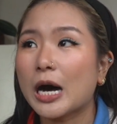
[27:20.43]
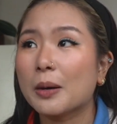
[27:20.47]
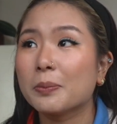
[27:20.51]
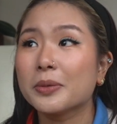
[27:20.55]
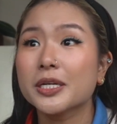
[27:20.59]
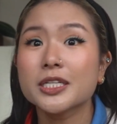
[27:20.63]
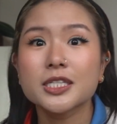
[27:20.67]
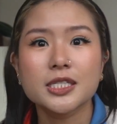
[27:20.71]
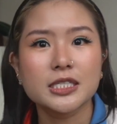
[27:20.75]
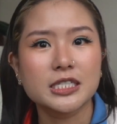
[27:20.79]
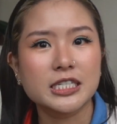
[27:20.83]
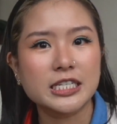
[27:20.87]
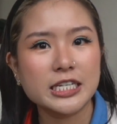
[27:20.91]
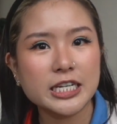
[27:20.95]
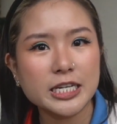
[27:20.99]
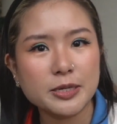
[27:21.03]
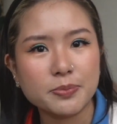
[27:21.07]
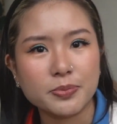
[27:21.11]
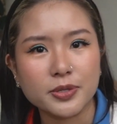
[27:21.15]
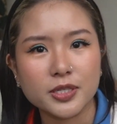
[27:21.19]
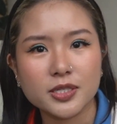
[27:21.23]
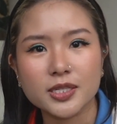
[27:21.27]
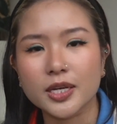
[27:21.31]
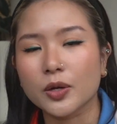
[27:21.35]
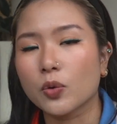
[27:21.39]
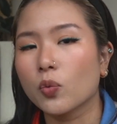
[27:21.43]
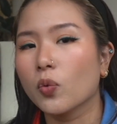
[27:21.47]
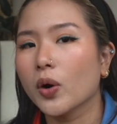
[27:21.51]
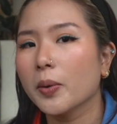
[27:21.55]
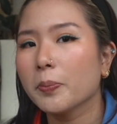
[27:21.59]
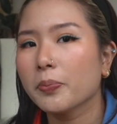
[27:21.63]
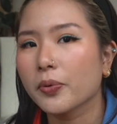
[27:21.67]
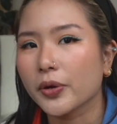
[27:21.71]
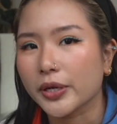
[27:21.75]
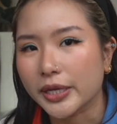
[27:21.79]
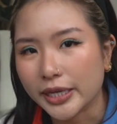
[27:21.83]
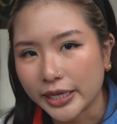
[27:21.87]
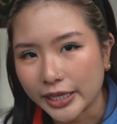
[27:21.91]
It's deep. It's like
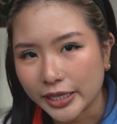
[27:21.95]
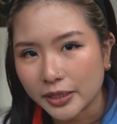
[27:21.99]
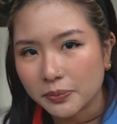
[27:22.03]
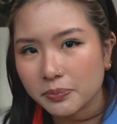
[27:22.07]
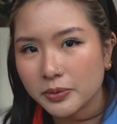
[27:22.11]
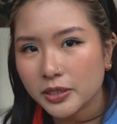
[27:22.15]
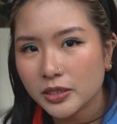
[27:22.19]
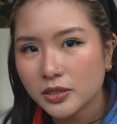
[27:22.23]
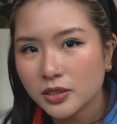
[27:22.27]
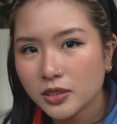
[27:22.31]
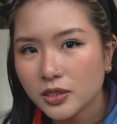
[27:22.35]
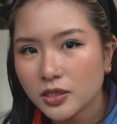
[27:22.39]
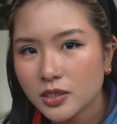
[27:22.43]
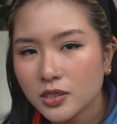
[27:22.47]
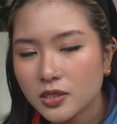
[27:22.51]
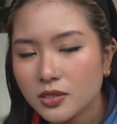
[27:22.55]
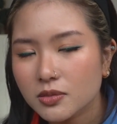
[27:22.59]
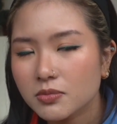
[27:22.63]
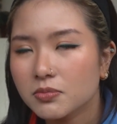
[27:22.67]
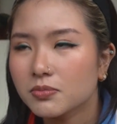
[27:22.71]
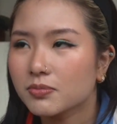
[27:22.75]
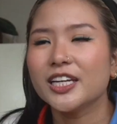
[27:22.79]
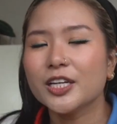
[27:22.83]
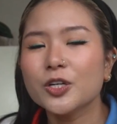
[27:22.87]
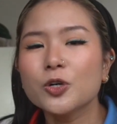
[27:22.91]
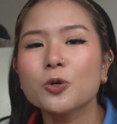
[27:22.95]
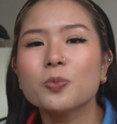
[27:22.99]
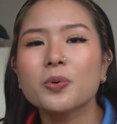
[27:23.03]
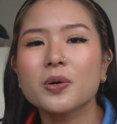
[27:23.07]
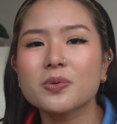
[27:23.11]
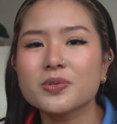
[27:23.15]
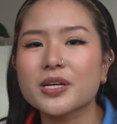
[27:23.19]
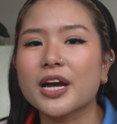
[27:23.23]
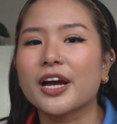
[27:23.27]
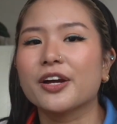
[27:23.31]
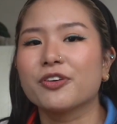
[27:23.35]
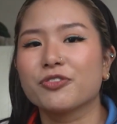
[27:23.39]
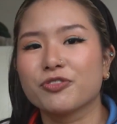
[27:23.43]
1.8 meters. Eco
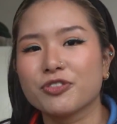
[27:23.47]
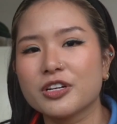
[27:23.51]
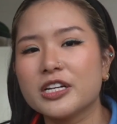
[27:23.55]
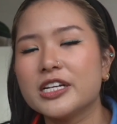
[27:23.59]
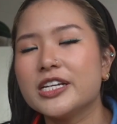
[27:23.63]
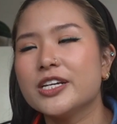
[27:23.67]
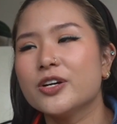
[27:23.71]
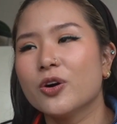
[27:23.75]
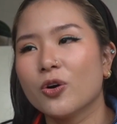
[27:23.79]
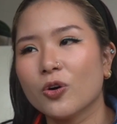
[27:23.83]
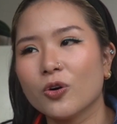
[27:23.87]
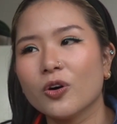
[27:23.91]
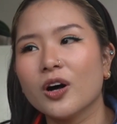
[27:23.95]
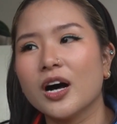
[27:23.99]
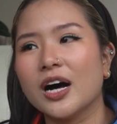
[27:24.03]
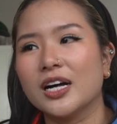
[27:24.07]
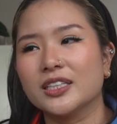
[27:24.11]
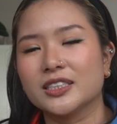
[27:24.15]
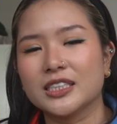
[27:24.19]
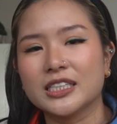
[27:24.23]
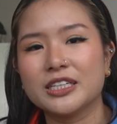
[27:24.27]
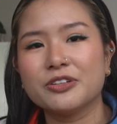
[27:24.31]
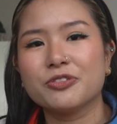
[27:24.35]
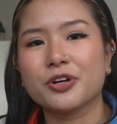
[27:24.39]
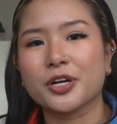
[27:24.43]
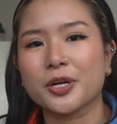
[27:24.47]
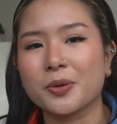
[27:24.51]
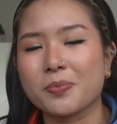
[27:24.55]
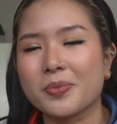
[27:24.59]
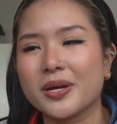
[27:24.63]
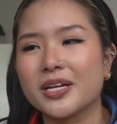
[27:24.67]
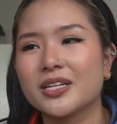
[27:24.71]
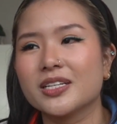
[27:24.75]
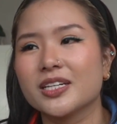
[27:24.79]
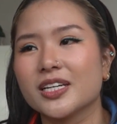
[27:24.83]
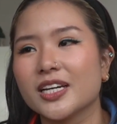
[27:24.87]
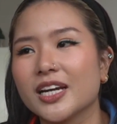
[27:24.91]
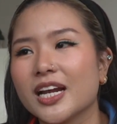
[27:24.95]
Palms, I'd really wholeheartedly
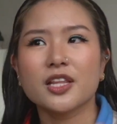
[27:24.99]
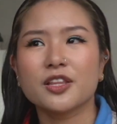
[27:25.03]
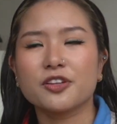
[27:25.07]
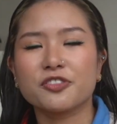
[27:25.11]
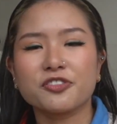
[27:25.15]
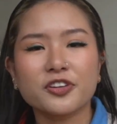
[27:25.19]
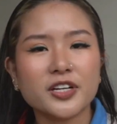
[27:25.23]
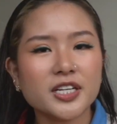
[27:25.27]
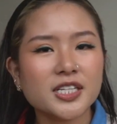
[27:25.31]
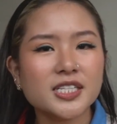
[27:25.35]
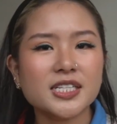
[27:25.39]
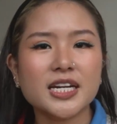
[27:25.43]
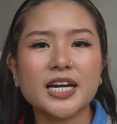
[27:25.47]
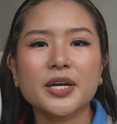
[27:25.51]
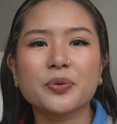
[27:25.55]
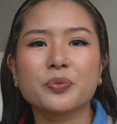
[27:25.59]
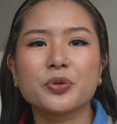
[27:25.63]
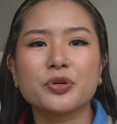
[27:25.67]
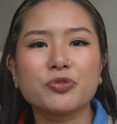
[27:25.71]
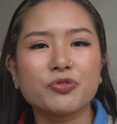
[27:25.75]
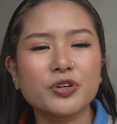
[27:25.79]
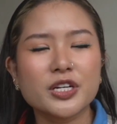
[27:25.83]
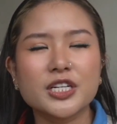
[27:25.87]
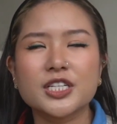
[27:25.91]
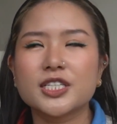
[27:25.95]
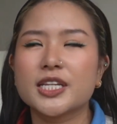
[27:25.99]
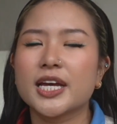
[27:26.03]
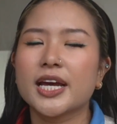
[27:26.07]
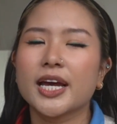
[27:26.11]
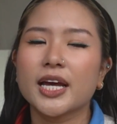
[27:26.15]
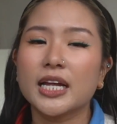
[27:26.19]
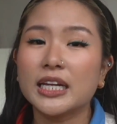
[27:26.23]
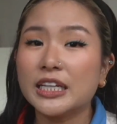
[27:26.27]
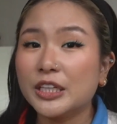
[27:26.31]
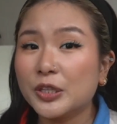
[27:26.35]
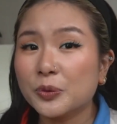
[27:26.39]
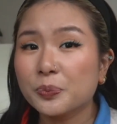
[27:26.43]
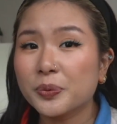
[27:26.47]
recommend it. The first night we reached there
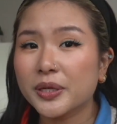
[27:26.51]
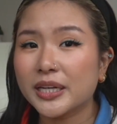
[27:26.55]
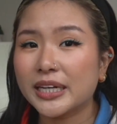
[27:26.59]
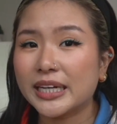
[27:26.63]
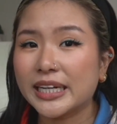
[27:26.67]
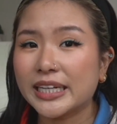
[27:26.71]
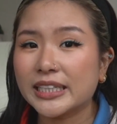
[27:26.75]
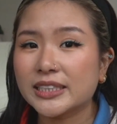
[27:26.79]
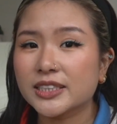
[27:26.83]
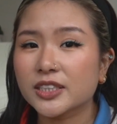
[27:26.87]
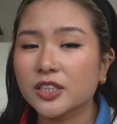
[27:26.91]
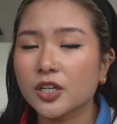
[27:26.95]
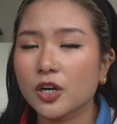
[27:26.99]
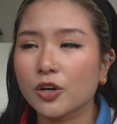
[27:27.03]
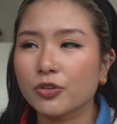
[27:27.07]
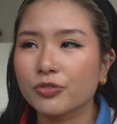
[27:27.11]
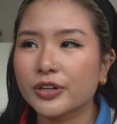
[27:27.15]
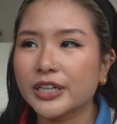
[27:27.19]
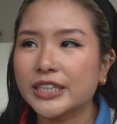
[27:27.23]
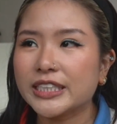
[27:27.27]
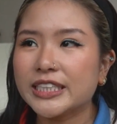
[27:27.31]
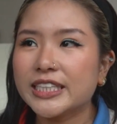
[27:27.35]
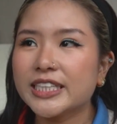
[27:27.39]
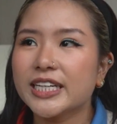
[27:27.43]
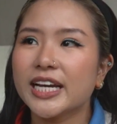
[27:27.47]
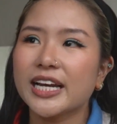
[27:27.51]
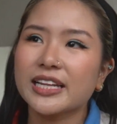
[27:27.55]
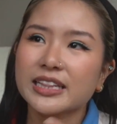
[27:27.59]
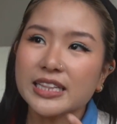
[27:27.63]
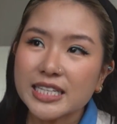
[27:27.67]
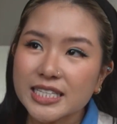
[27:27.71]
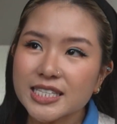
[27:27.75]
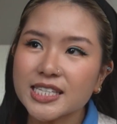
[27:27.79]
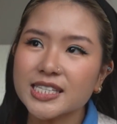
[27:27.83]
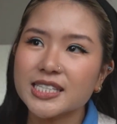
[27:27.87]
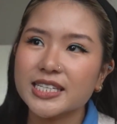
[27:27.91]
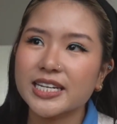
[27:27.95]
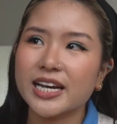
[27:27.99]
a little bit later already, and
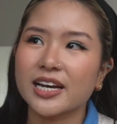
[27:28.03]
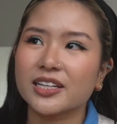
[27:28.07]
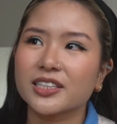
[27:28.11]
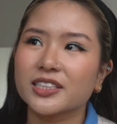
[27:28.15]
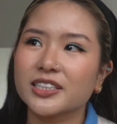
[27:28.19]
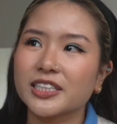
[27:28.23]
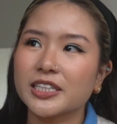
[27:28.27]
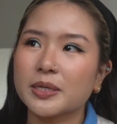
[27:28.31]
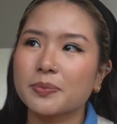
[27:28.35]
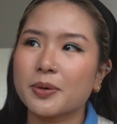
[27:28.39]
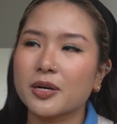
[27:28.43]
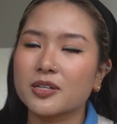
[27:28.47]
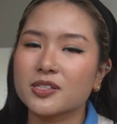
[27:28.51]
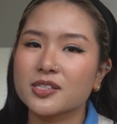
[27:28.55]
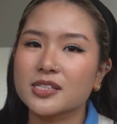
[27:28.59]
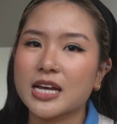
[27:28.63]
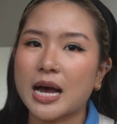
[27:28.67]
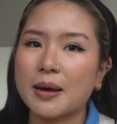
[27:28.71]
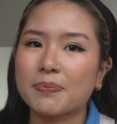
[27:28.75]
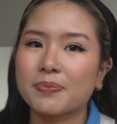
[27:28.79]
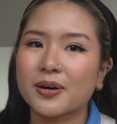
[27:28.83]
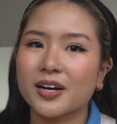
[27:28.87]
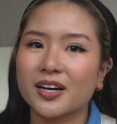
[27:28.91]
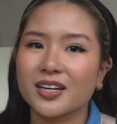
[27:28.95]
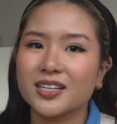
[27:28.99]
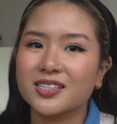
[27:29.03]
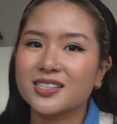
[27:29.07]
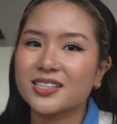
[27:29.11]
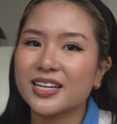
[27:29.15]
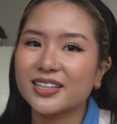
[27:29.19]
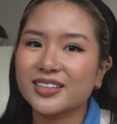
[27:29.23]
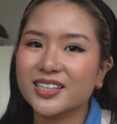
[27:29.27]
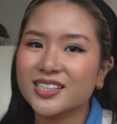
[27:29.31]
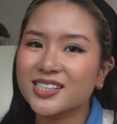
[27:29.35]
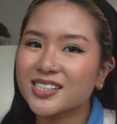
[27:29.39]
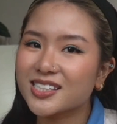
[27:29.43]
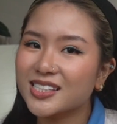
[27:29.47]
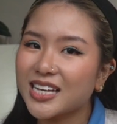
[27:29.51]
this is the other thing about Sapa, is that
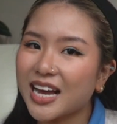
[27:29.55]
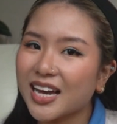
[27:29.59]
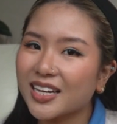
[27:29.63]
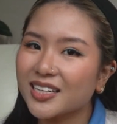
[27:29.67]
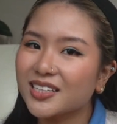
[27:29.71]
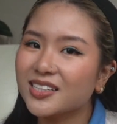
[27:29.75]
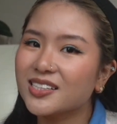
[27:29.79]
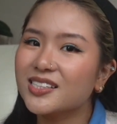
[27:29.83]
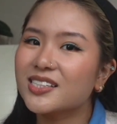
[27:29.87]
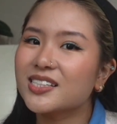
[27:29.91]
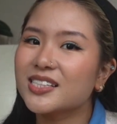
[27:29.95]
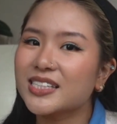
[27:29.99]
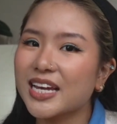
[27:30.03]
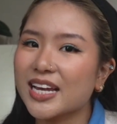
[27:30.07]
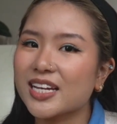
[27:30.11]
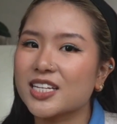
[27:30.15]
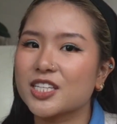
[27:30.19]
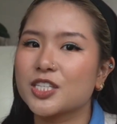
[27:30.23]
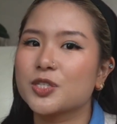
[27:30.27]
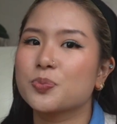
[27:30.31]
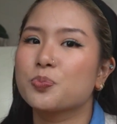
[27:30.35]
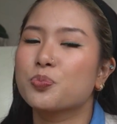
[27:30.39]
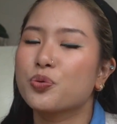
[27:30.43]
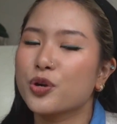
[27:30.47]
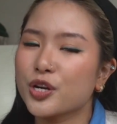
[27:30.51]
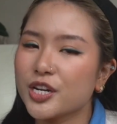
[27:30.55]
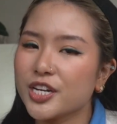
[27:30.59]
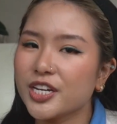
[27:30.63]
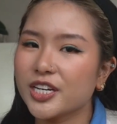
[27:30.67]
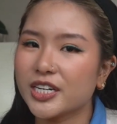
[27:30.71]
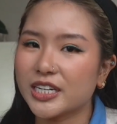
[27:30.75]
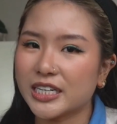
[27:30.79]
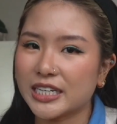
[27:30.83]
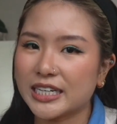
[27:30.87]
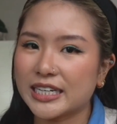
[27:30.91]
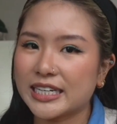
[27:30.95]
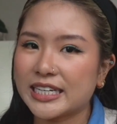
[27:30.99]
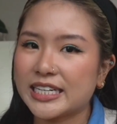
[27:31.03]
the sun sets pretty
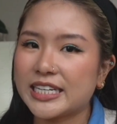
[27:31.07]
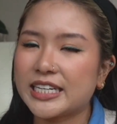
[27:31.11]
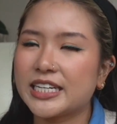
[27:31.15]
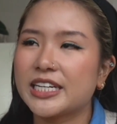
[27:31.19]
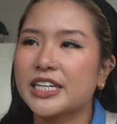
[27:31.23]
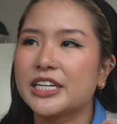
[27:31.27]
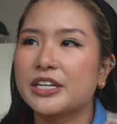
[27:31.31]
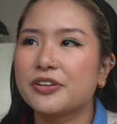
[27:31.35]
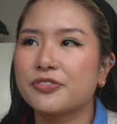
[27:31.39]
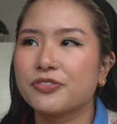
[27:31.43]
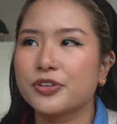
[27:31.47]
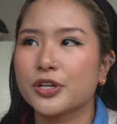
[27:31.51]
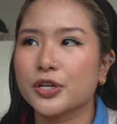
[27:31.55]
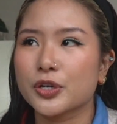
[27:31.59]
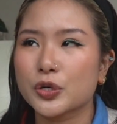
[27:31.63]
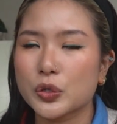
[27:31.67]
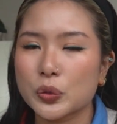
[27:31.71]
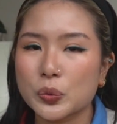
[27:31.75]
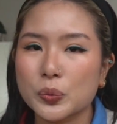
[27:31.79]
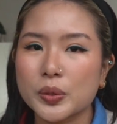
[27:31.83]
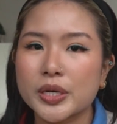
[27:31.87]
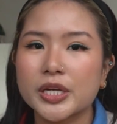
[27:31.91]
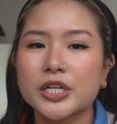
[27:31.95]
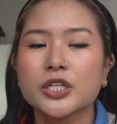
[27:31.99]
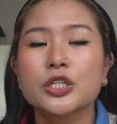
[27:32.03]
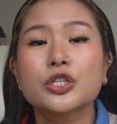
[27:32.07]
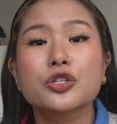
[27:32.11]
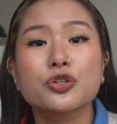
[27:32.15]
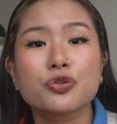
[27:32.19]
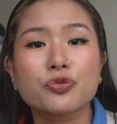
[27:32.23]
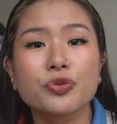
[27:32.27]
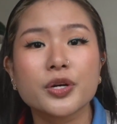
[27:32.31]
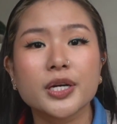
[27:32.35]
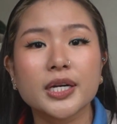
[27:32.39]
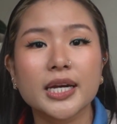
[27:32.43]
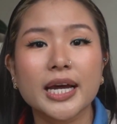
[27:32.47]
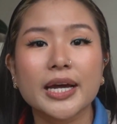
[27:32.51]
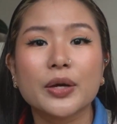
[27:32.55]
early if you're going
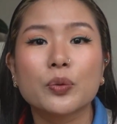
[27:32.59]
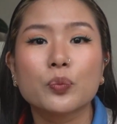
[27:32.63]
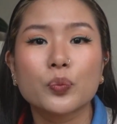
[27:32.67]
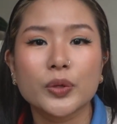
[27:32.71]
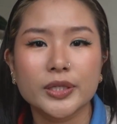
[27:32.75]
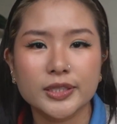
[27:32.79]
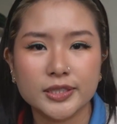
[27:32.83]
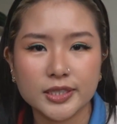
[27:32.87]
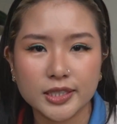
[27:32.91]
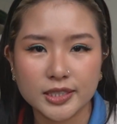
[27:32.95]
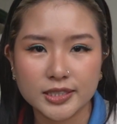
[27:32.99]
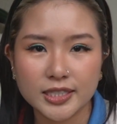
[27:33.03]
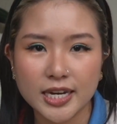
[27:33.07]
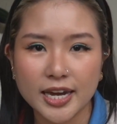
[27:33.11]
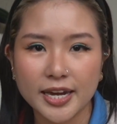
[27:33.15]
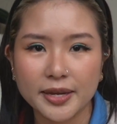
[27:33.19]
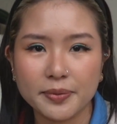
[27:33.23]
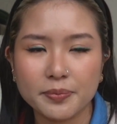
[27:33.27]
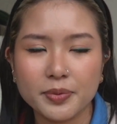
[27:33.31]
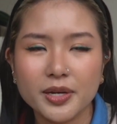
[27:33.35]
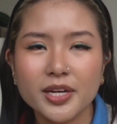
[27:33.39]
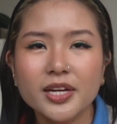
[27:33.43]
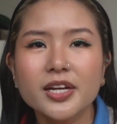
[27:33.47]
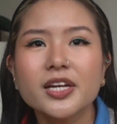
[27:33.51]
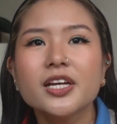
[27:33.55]
during like winter time.